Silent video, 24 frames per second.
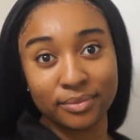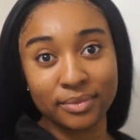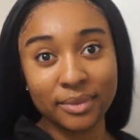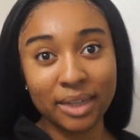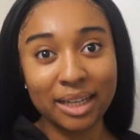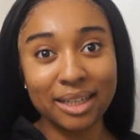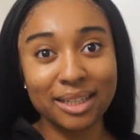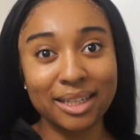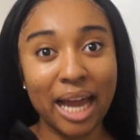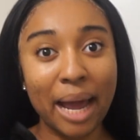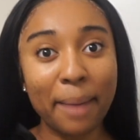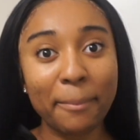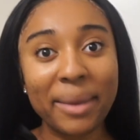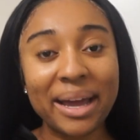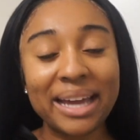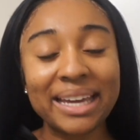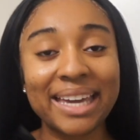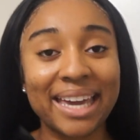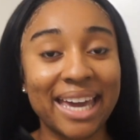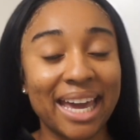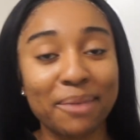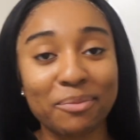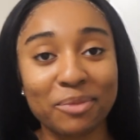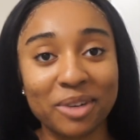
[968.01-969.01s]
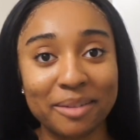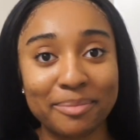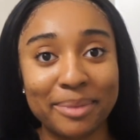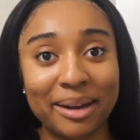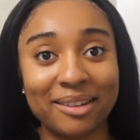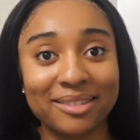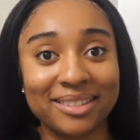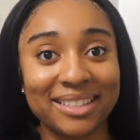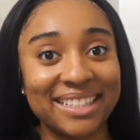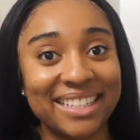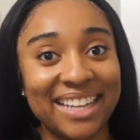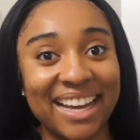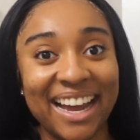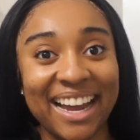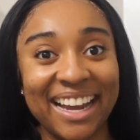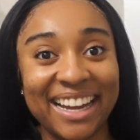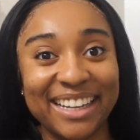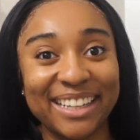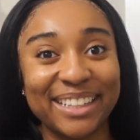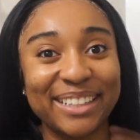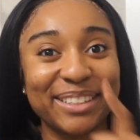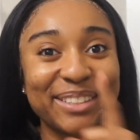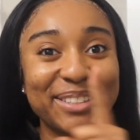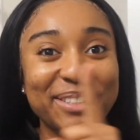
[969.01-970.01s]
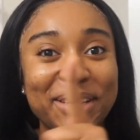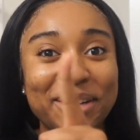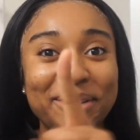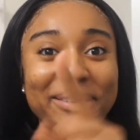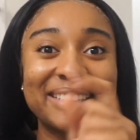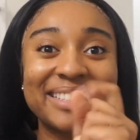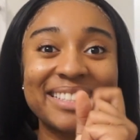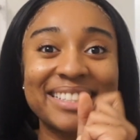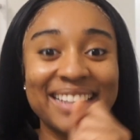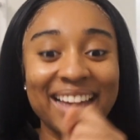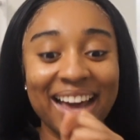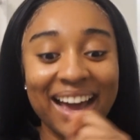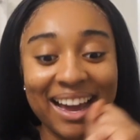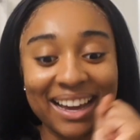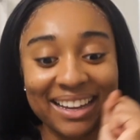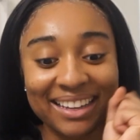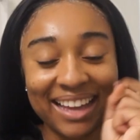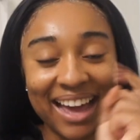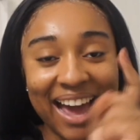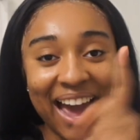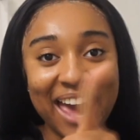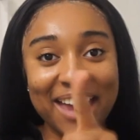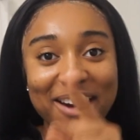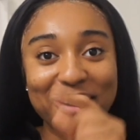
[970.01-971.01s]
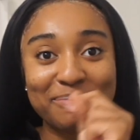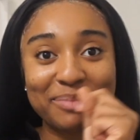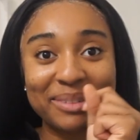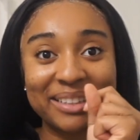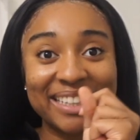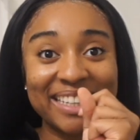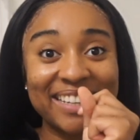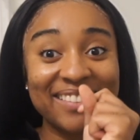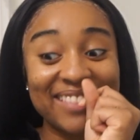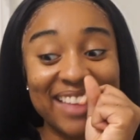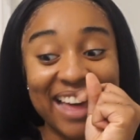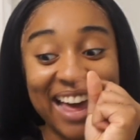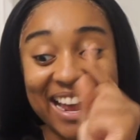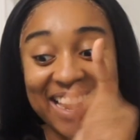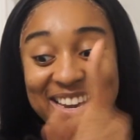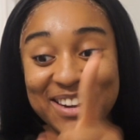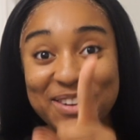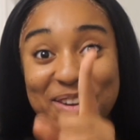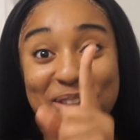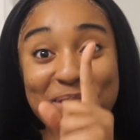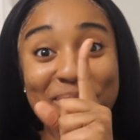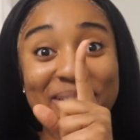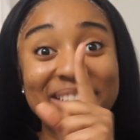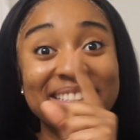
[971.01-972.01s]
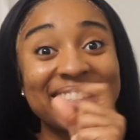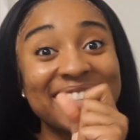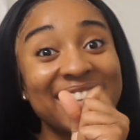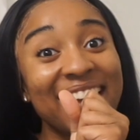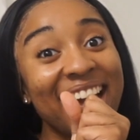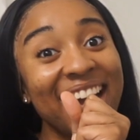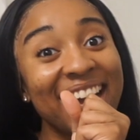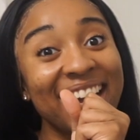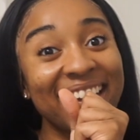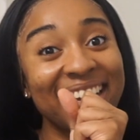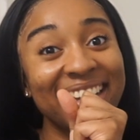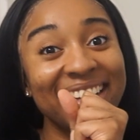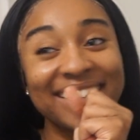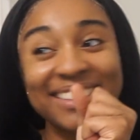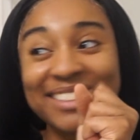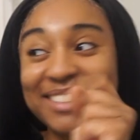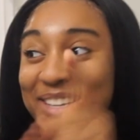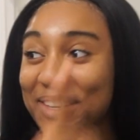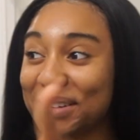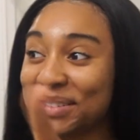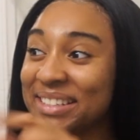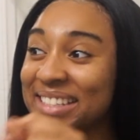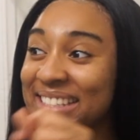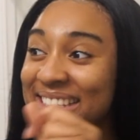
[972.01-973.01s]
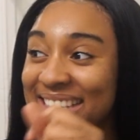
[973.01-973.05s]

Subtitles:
Not my camera about to die. No, it's not. I don't believe that. No, it's not. No, it's